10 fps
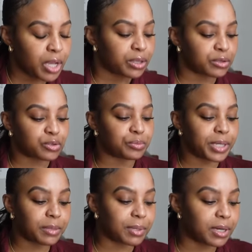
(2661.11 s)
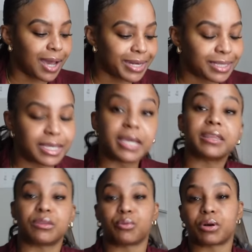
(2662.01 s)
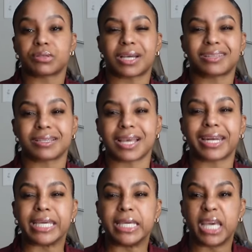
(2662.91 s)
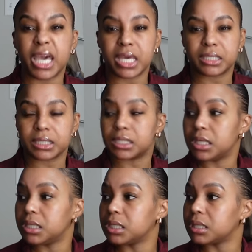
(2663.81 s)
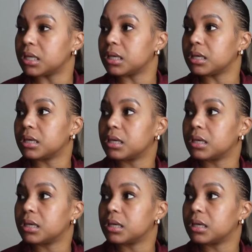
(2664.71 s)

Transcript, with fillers: they're too big, but I didn't get the wrong size because I didn't get anything.